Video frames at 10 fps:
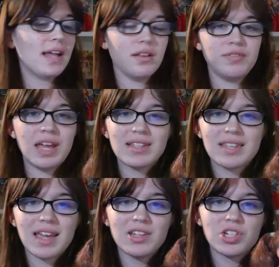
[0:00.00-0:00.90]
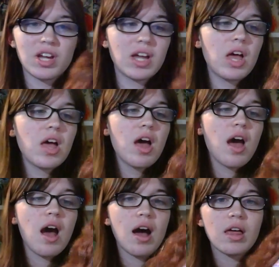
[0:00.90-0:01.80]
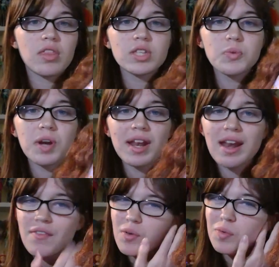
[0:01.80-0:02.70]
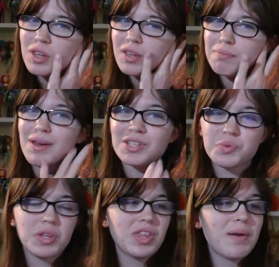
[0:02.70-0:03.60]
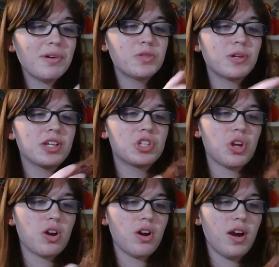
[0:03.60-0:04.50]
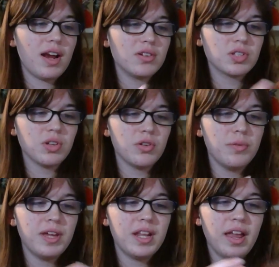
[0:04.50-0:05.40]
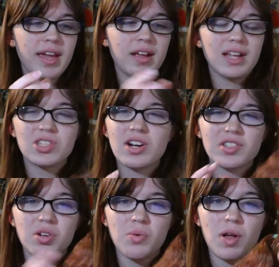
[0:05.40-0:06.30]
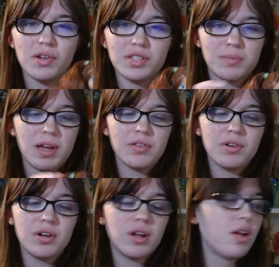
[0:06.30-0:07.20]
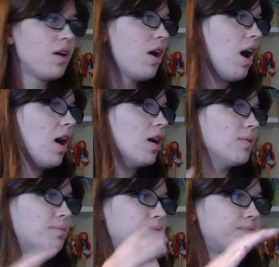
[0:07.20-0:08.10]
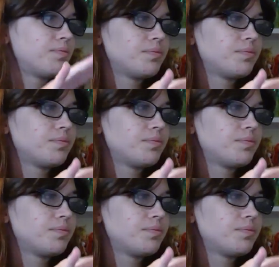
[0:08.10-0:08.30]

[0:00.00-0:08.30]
I Love Dance Aisha, uh, this one I never really mess with that much because her hair is a little bit like it's not as good quality as my other um,